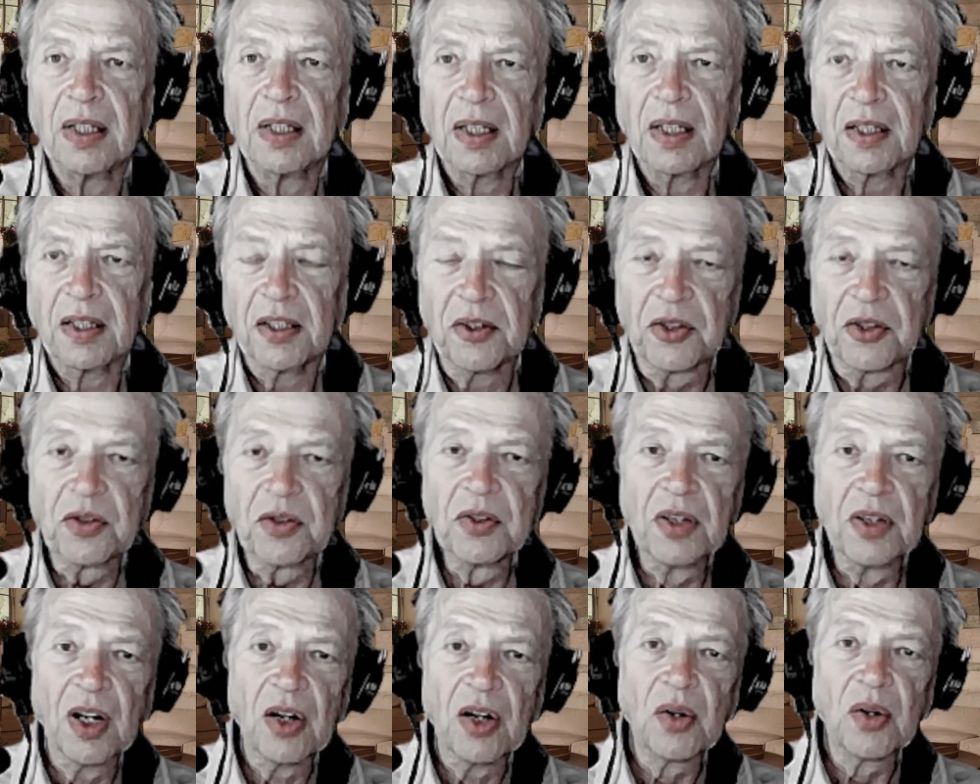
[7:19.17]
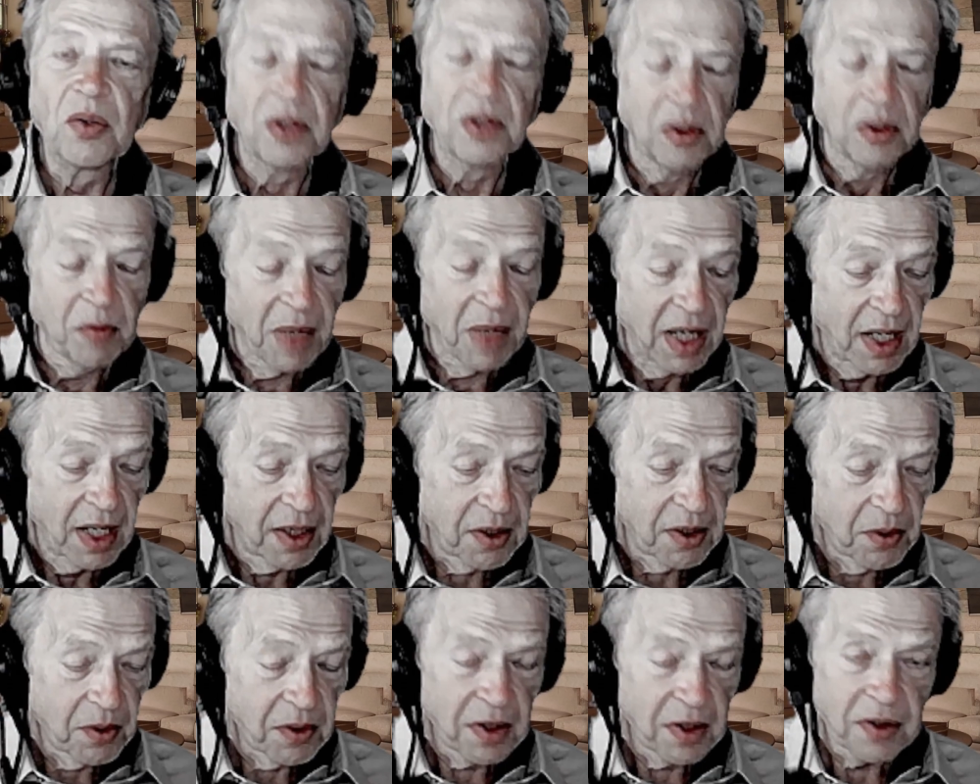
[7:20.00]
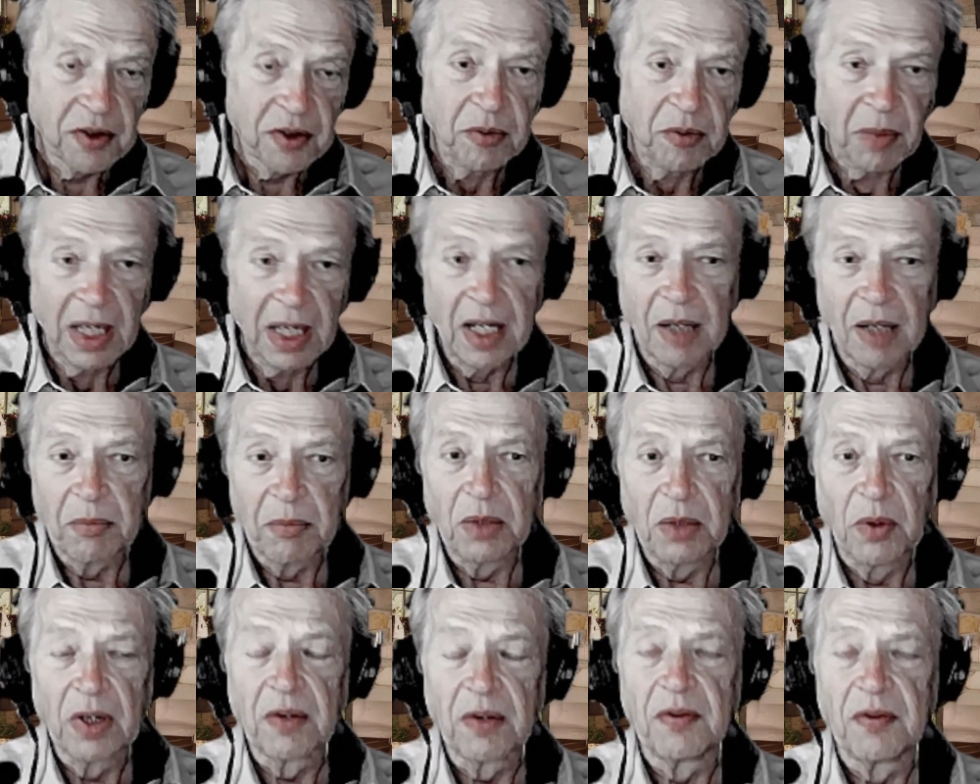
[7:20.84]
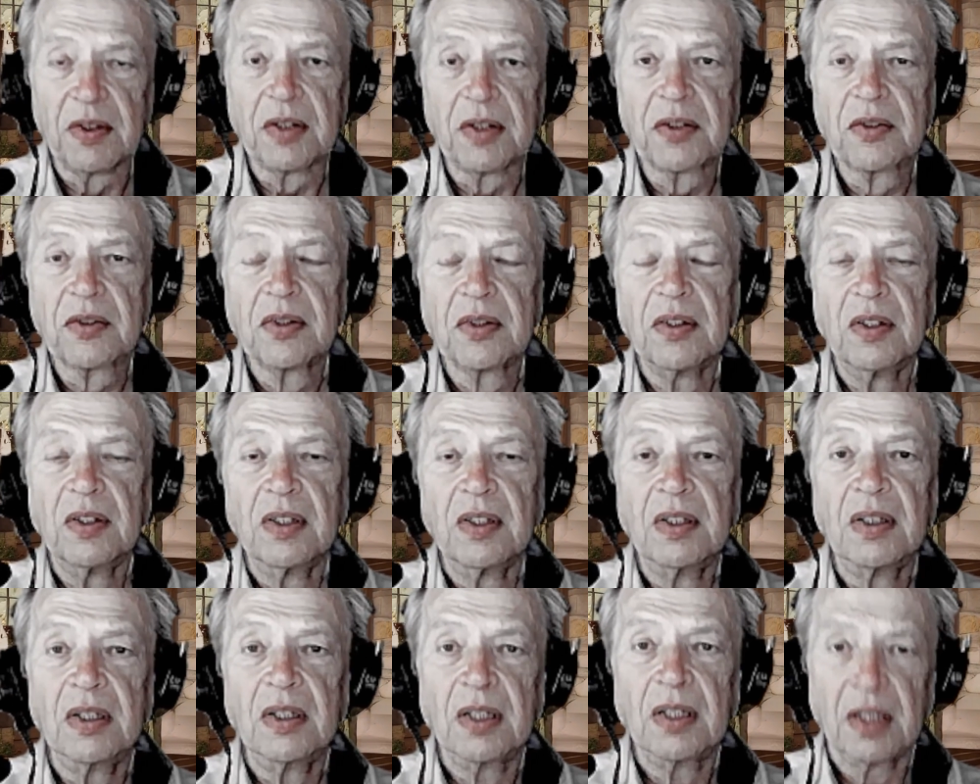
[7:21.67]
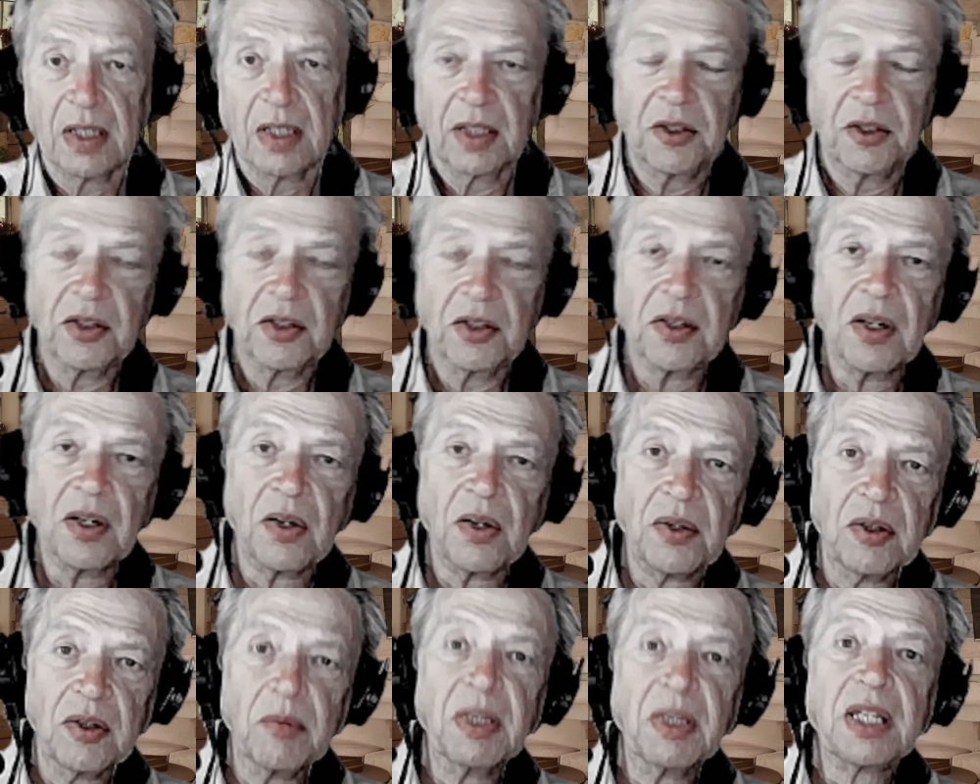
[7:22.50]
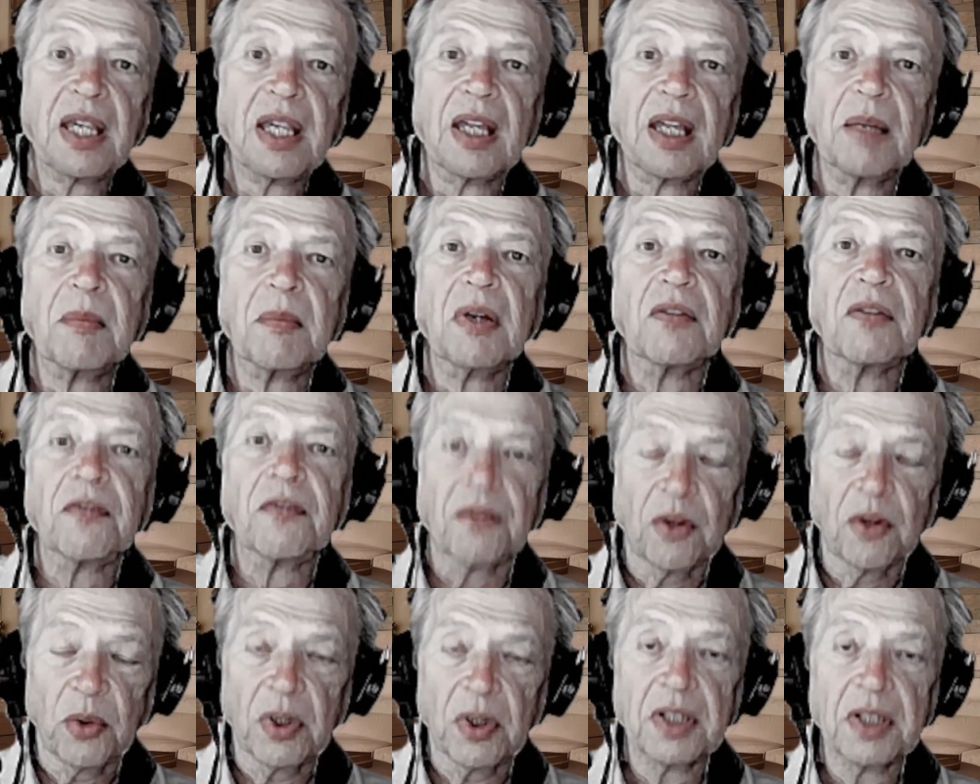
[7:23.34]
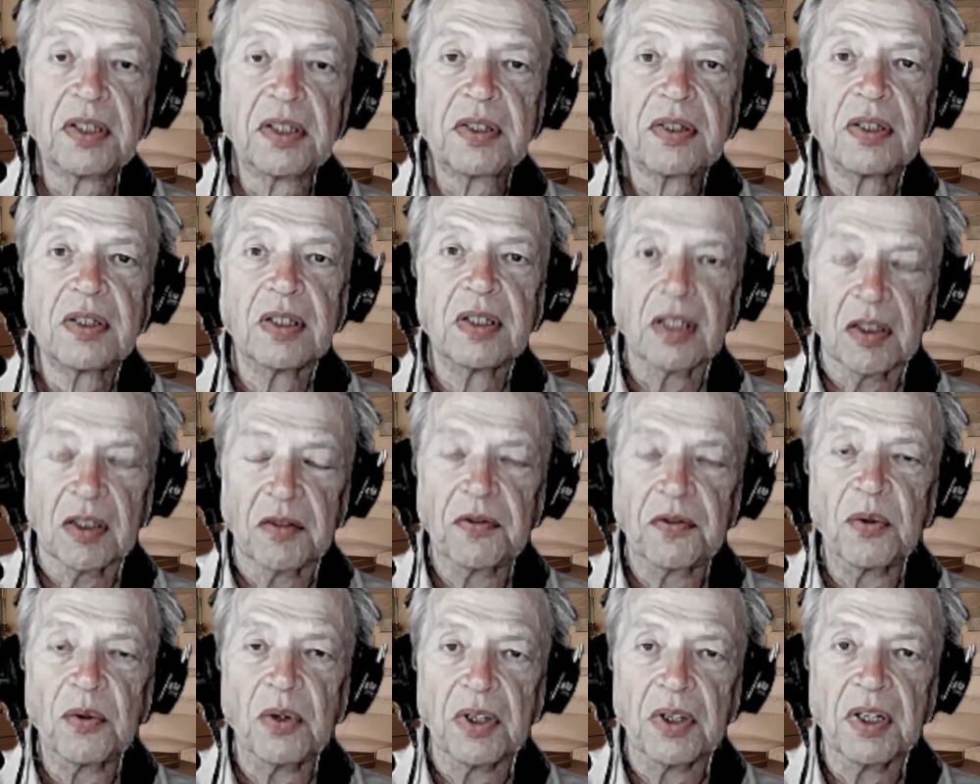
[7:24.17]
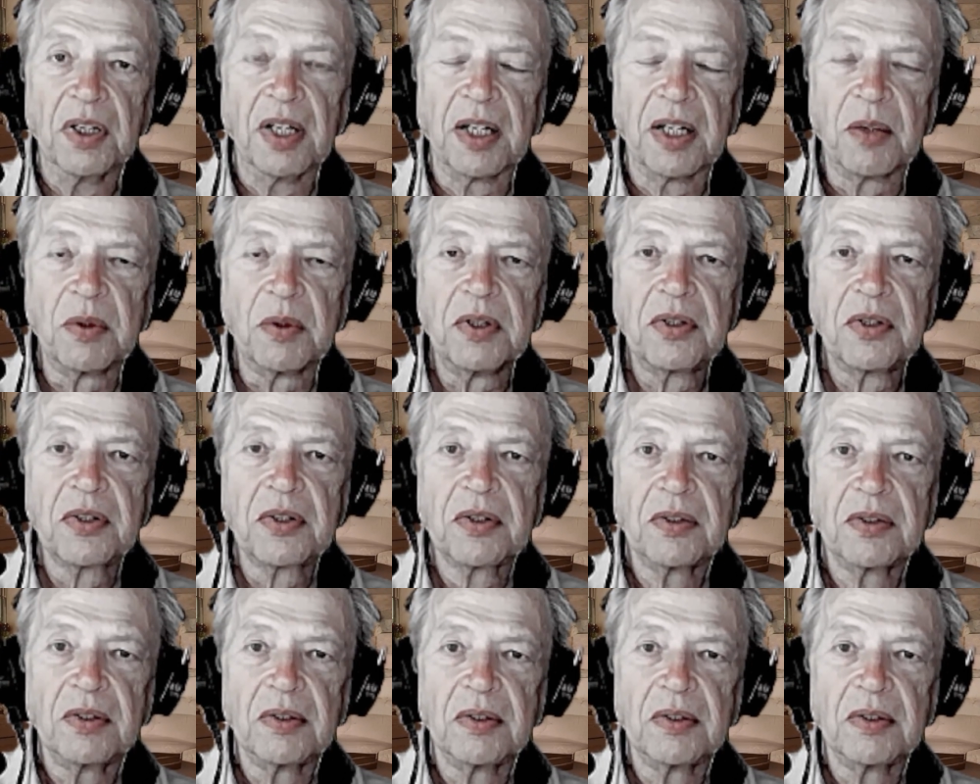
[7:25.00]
did you know, you may not know this, you may not be aware of this, did you know you became fluent in a foreign language?